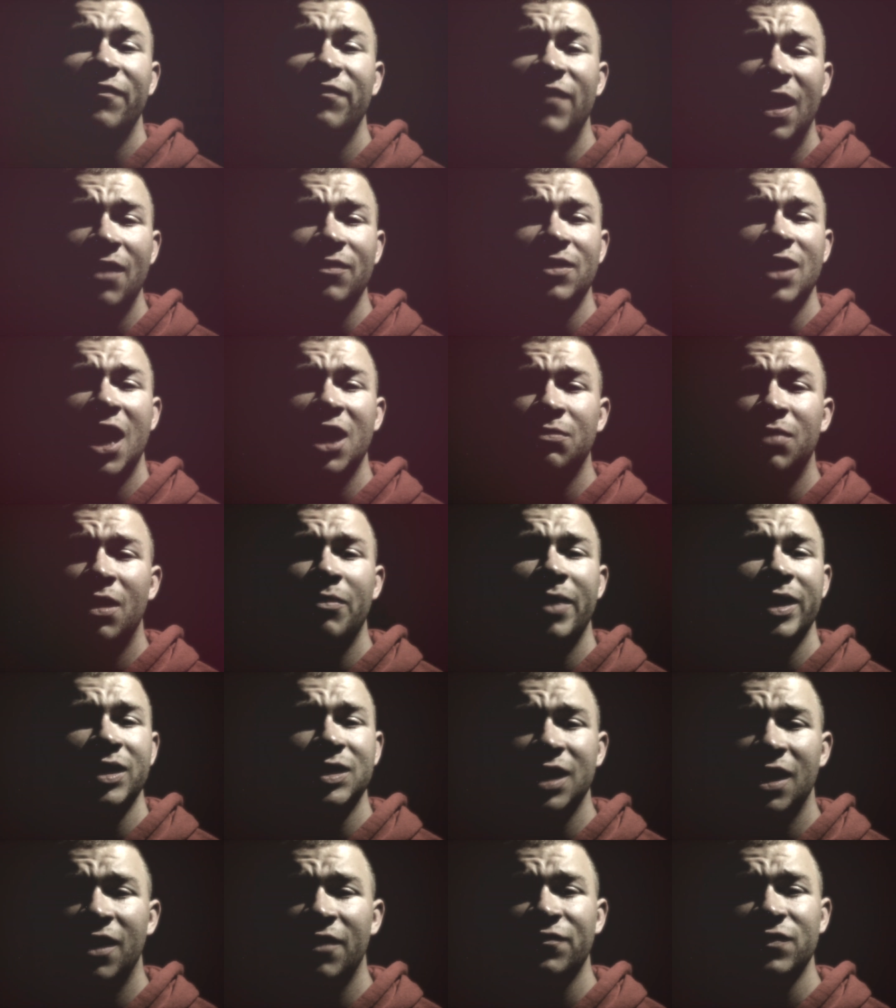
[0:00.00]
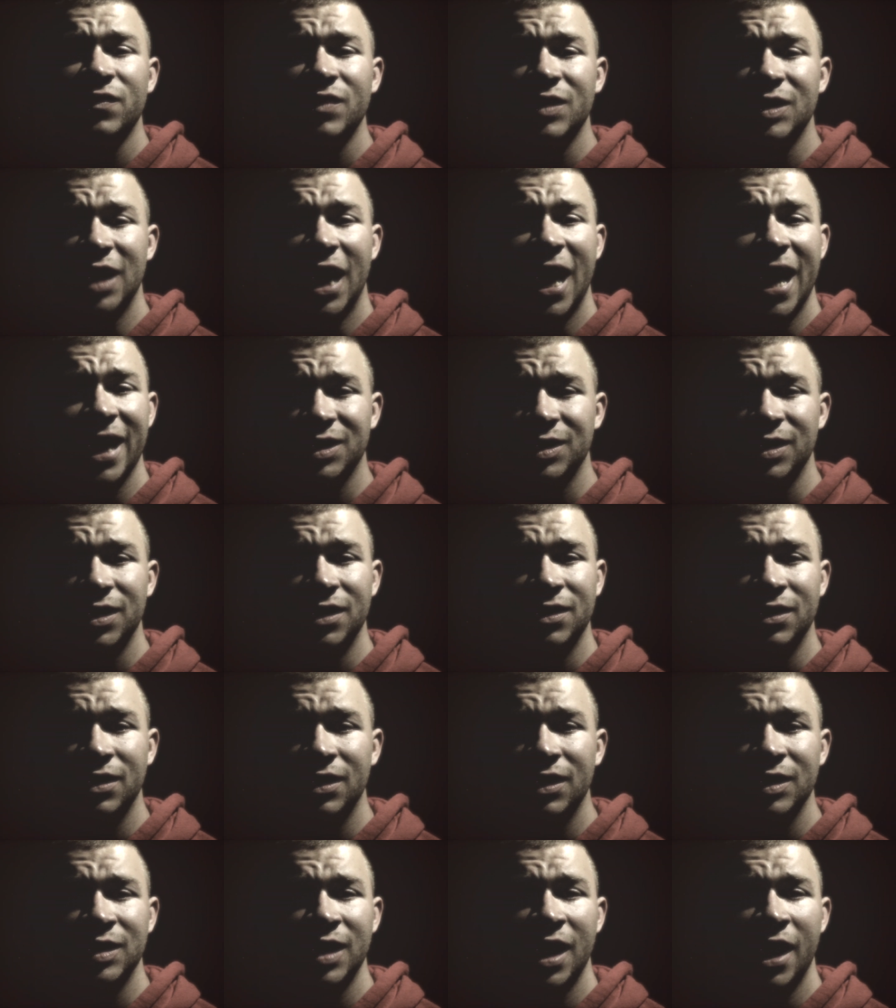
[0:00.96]
I found out about myself through this
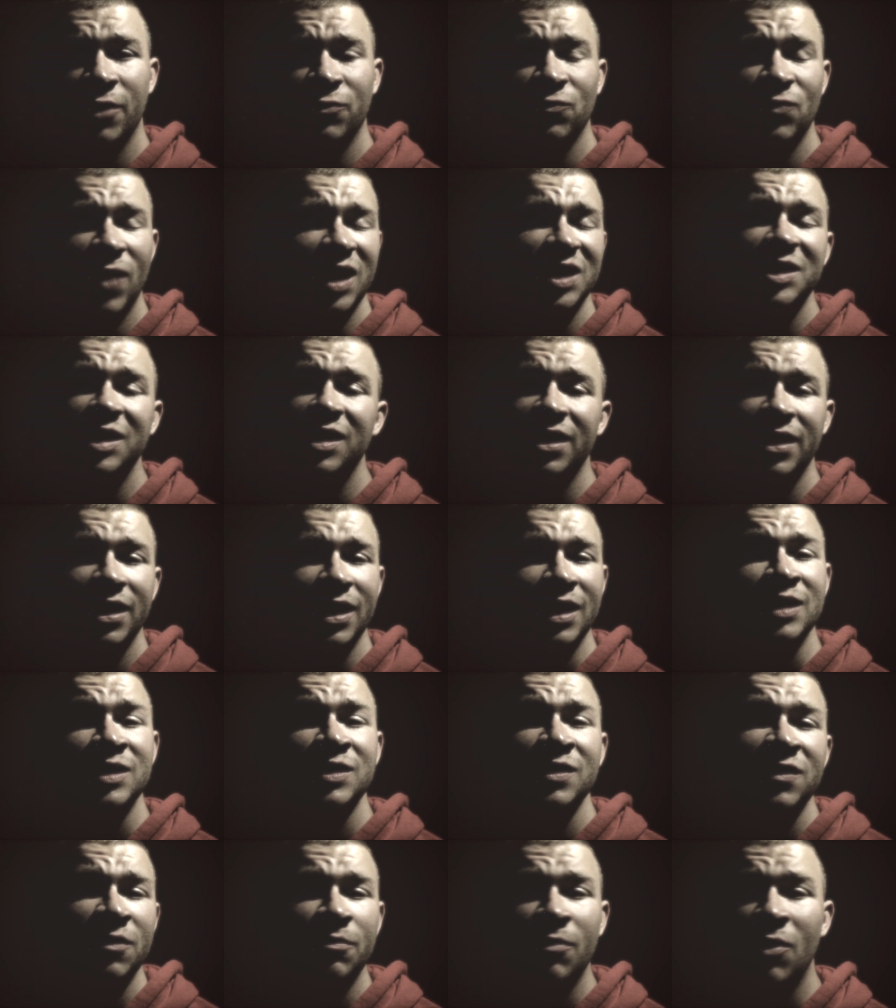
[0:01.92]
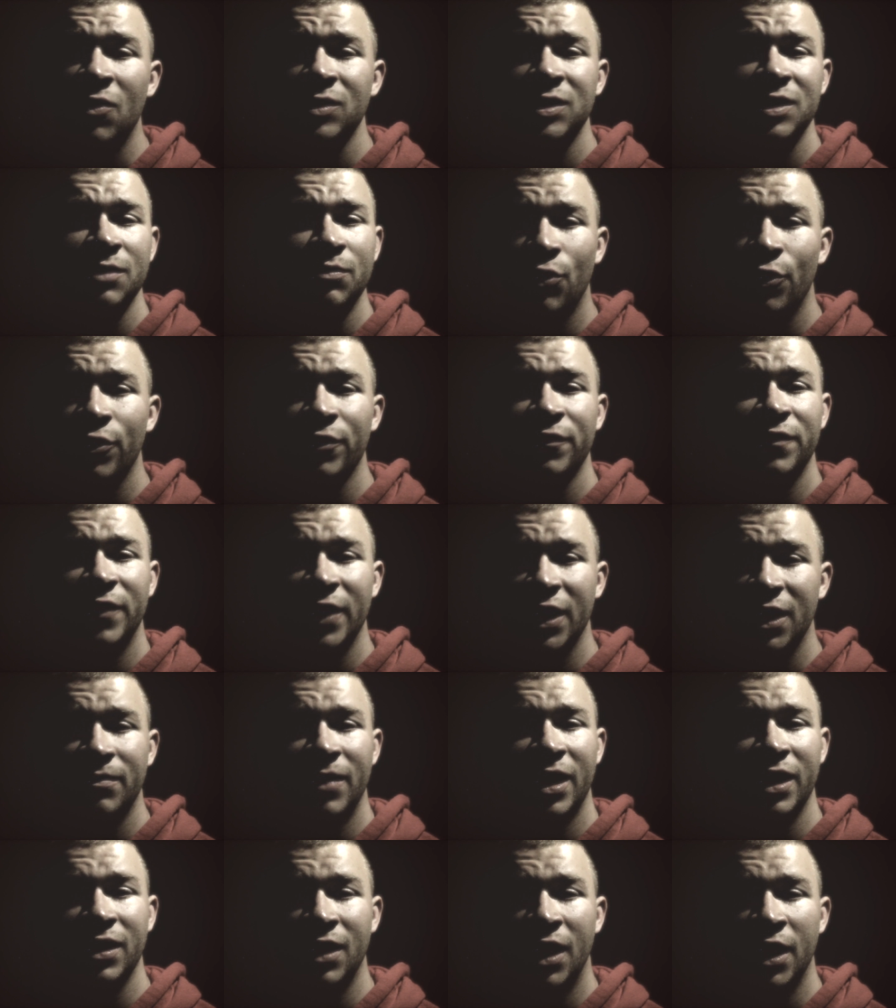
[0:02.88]
accident is that wrestling isn't the most important thing
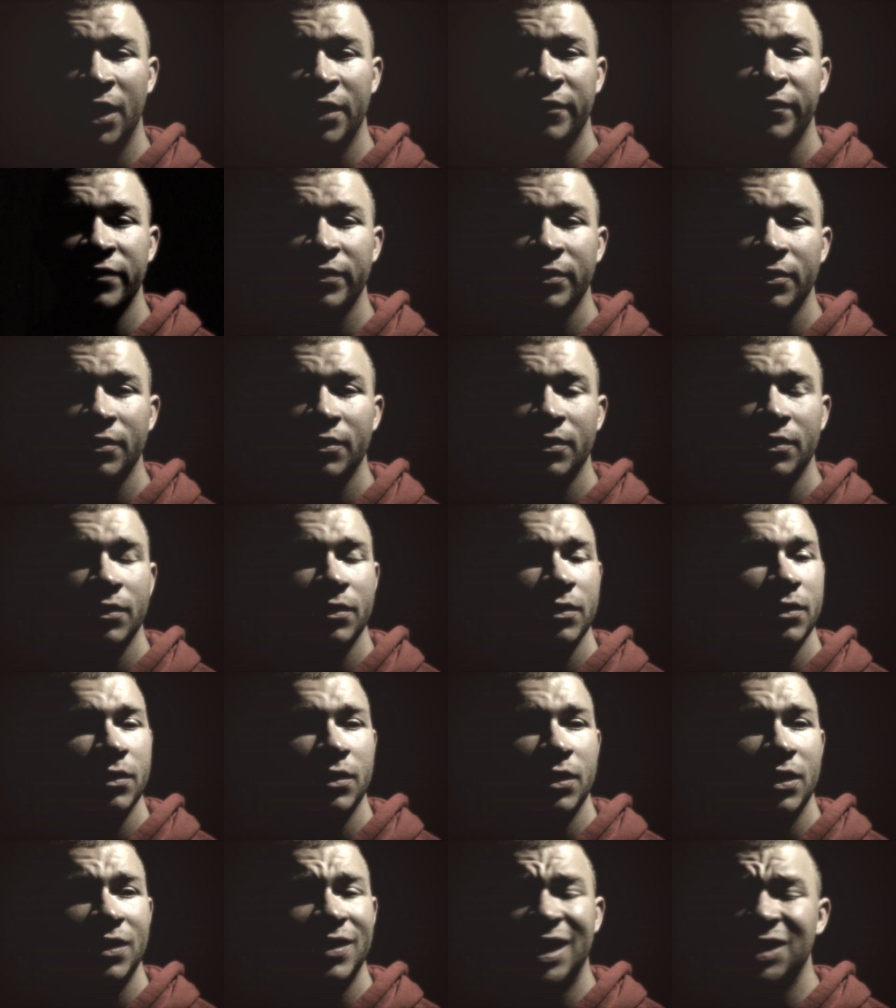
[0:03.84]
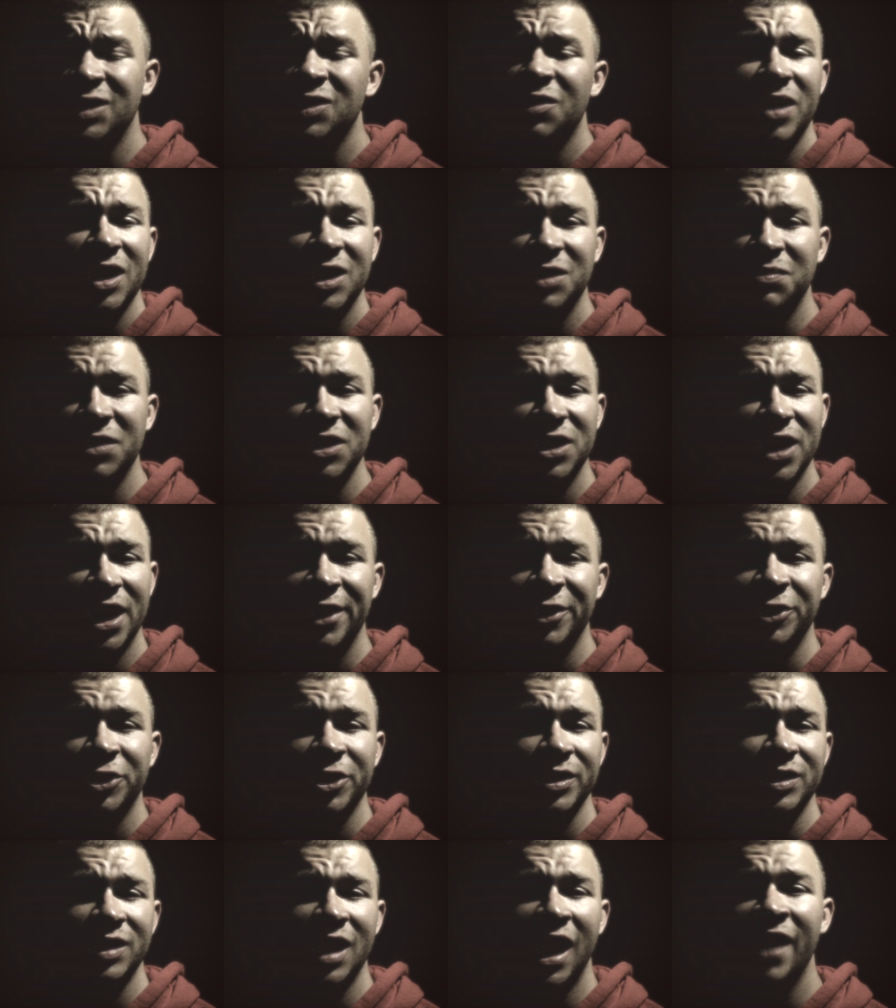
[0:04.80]
in my life. And that's what makes me
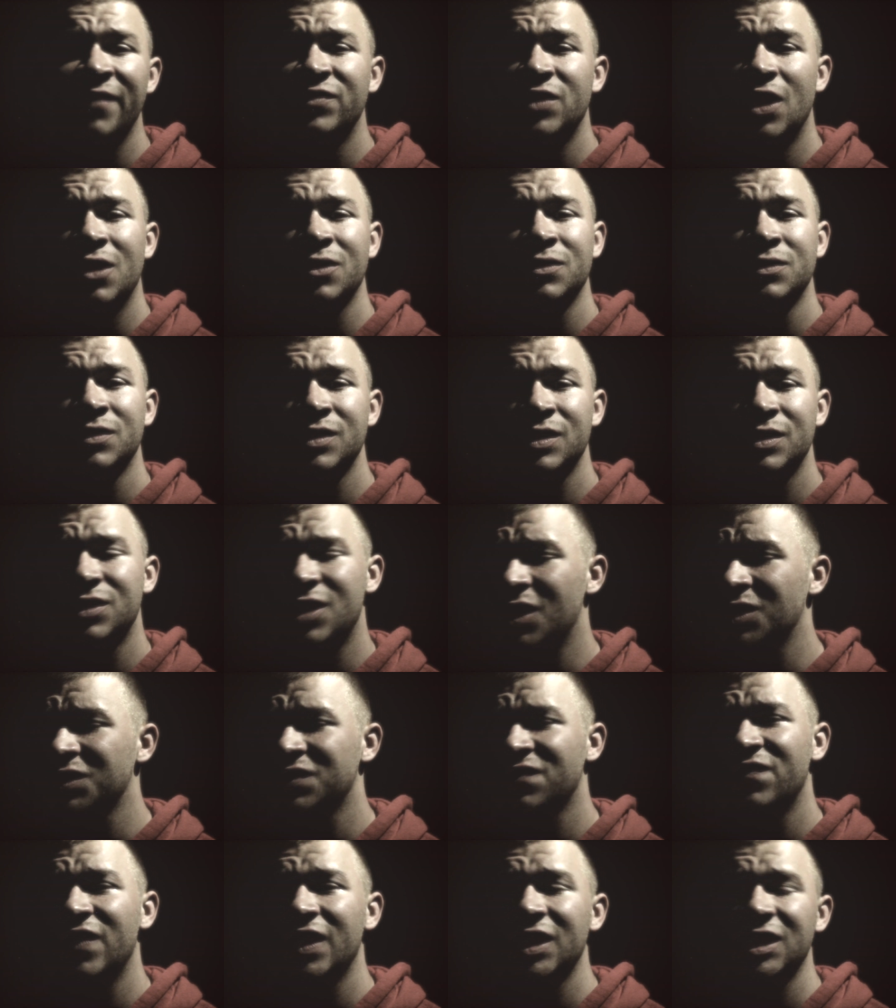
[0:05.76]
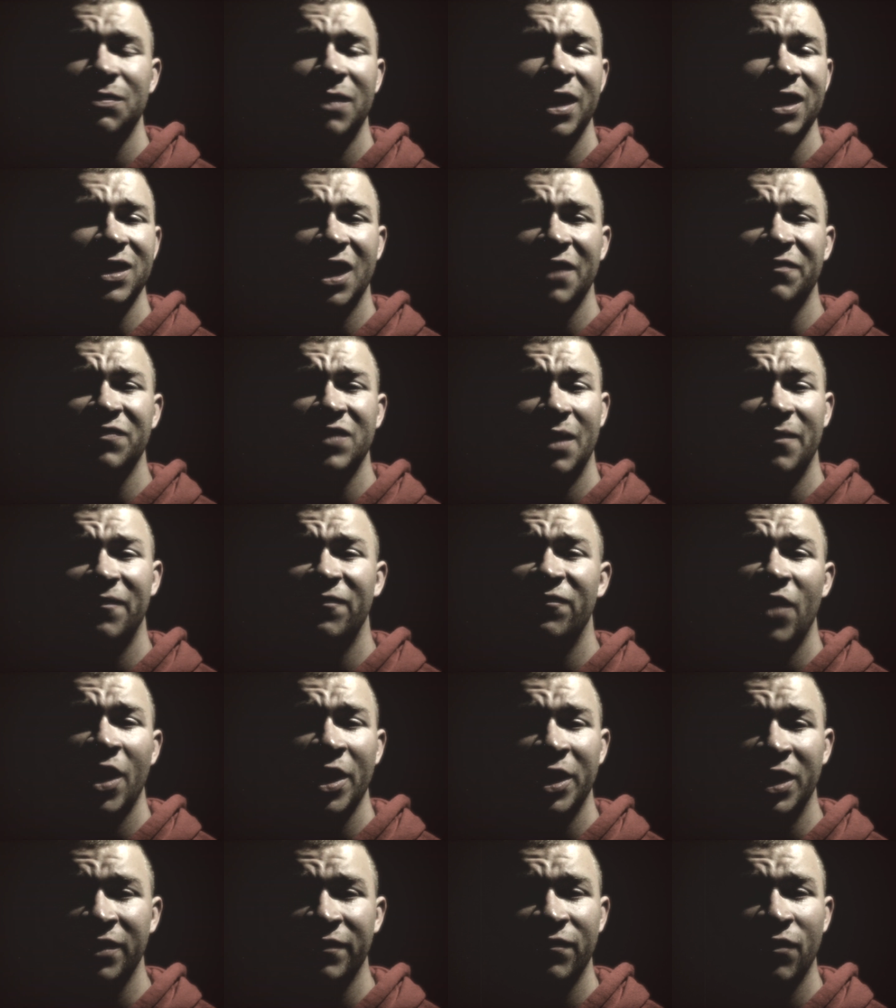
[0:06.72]
dangerous. I have tons, tons of things in my life that I'm
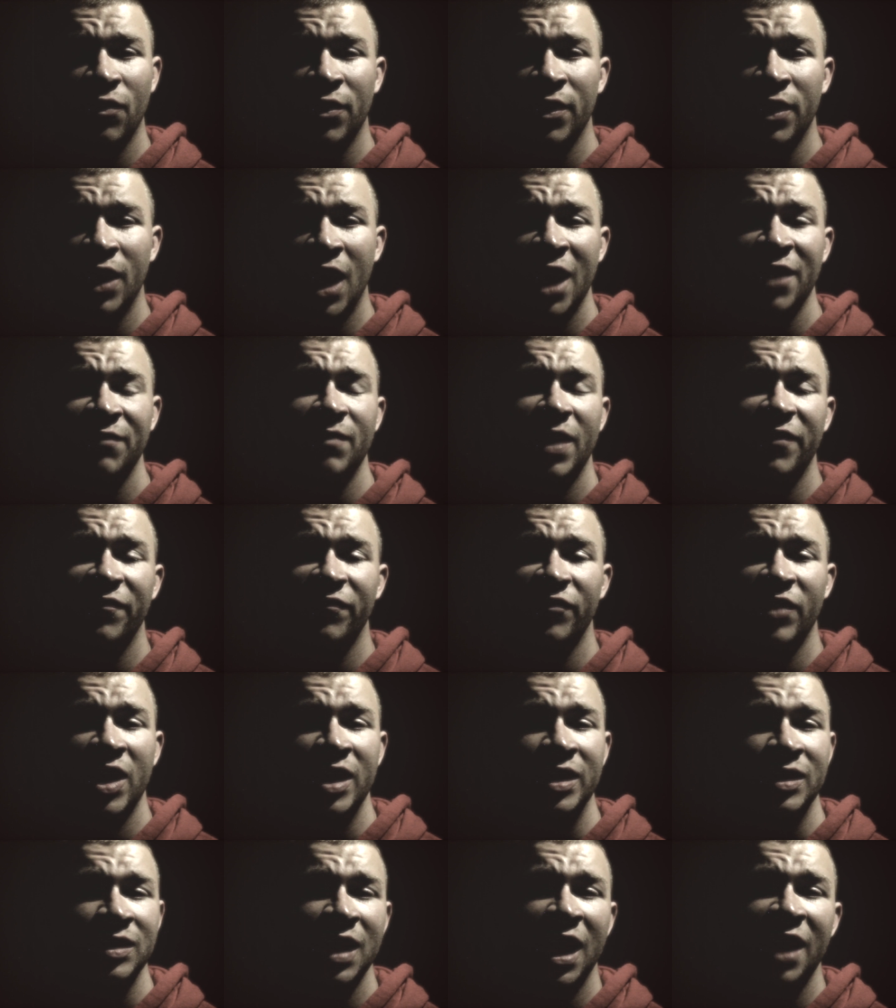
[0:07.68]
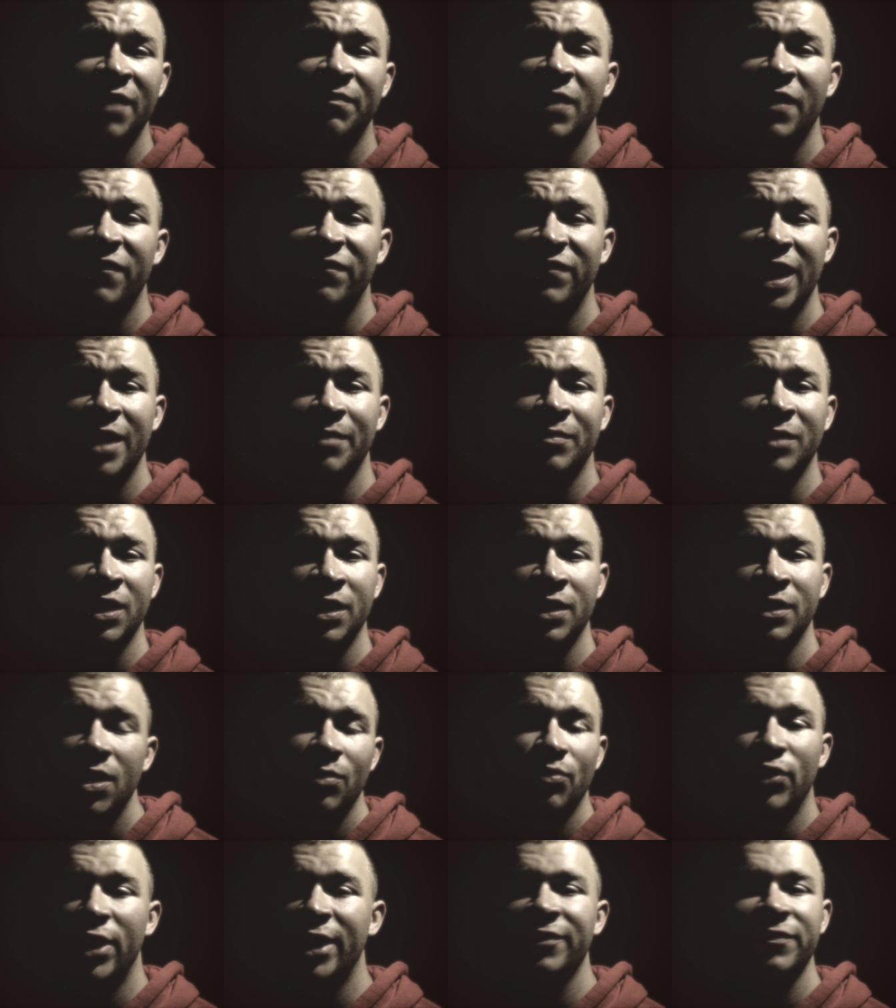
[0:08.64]
fighting for. I have my friends, I have my family.
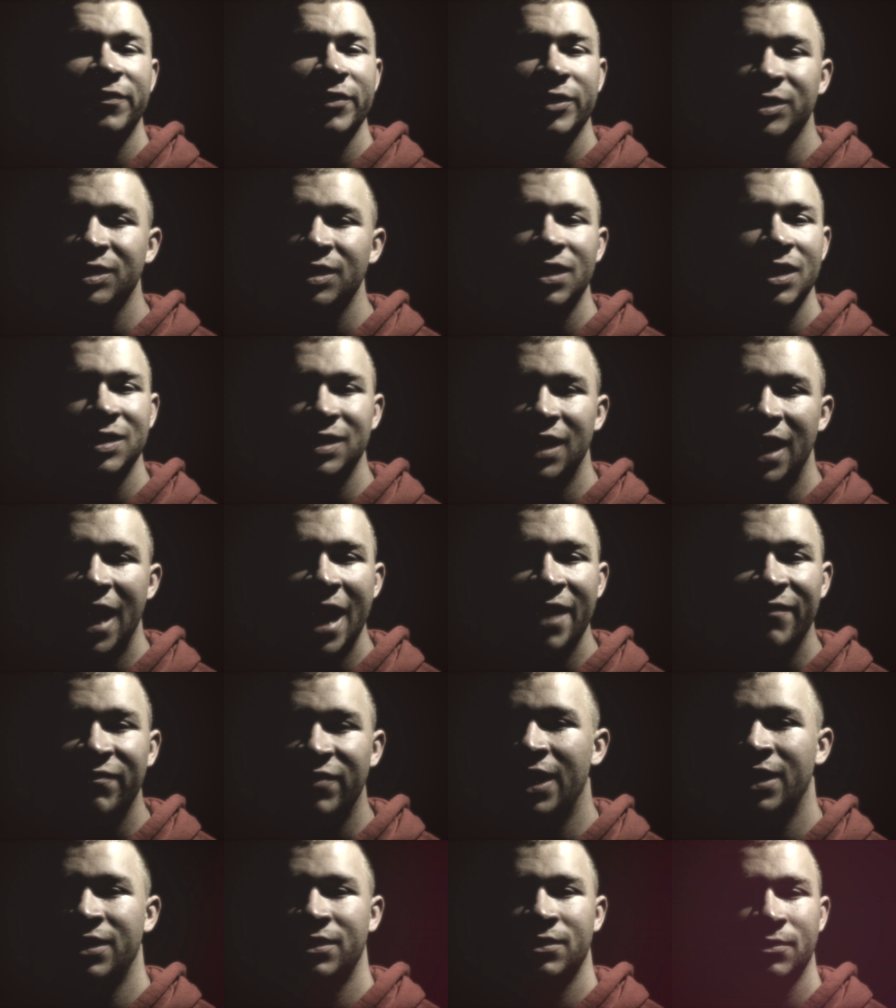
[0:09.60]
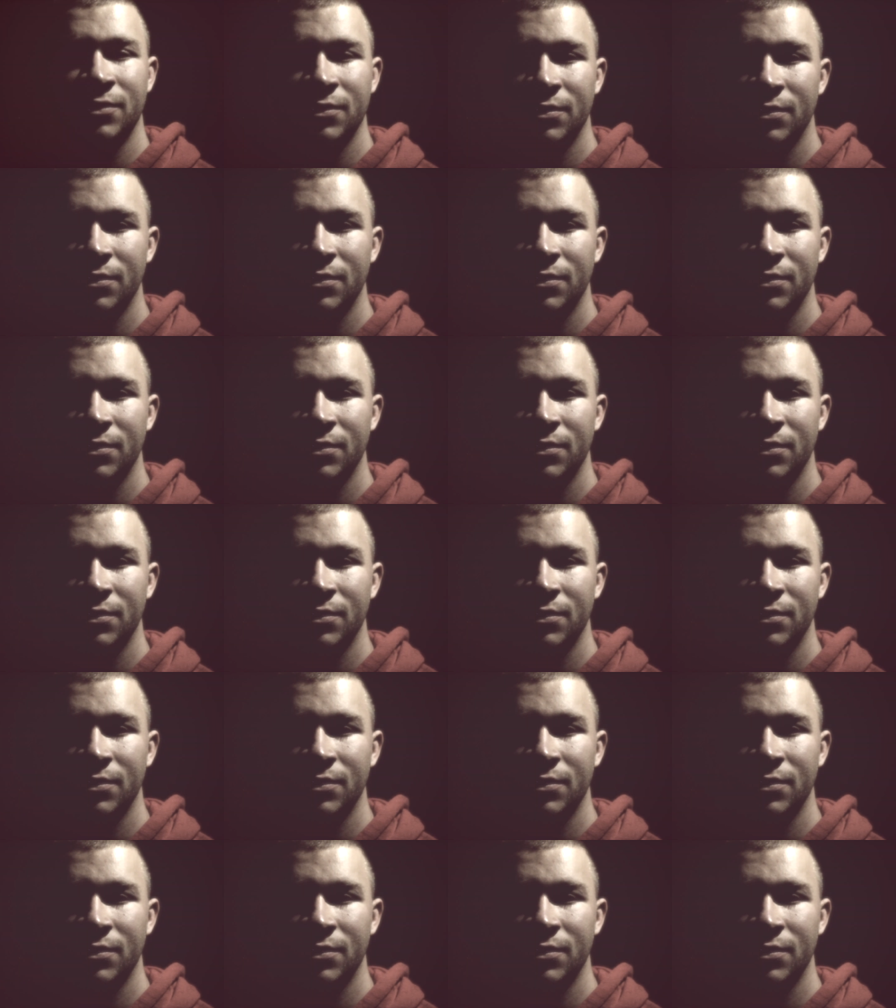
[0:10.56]
Brandon Thurston doesn't have that.